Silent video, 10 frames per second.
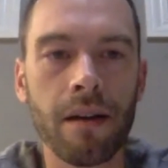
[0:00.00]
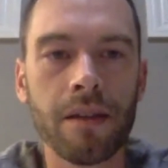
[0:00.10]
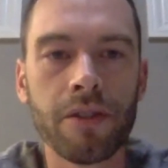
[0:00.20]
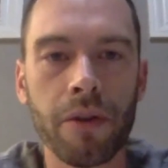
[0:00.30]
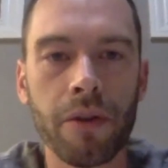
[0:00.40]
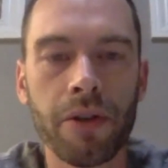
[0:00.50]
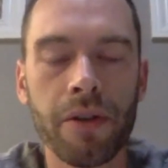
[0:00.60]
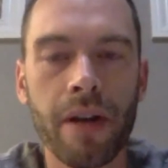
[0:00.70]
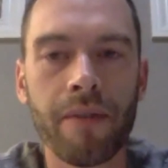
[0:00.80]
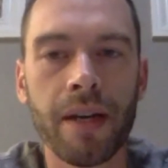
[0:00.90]
And so you're
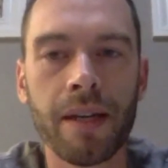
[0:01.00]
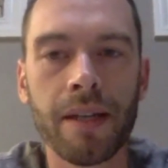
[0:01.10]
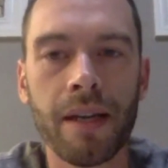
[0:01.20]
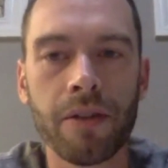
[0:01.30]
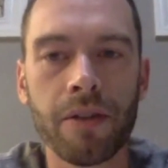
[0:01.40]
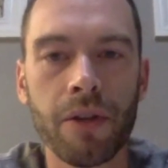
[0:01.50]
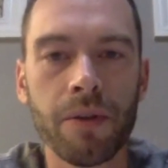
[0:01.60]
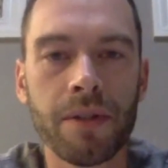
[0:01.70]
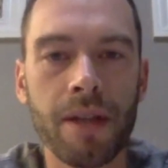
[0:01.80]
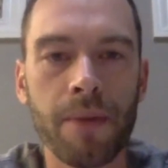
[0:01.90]
never going to get your toes
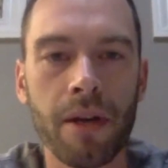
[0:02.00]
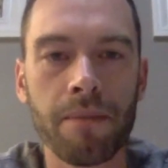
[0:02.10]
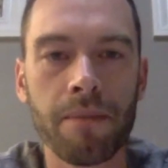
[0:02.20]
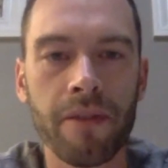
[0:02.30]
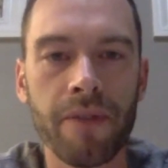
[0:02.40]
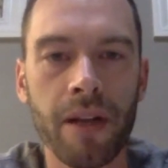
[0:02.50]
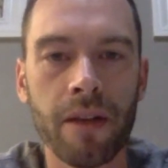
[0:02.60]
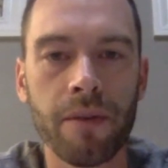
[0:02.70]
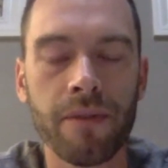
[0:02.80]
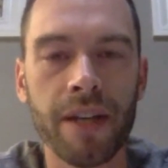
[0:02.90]
stepped on by the
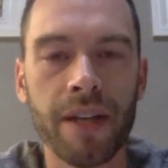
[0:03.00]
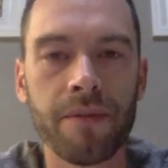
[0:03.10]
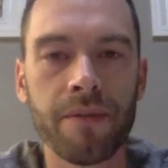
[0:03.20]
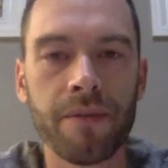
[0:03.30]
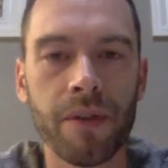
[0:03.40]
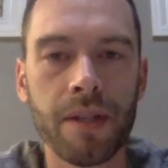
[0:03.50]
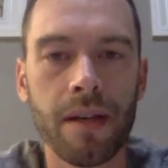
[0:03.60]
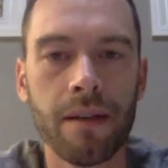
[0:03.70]
fellow and vice versa.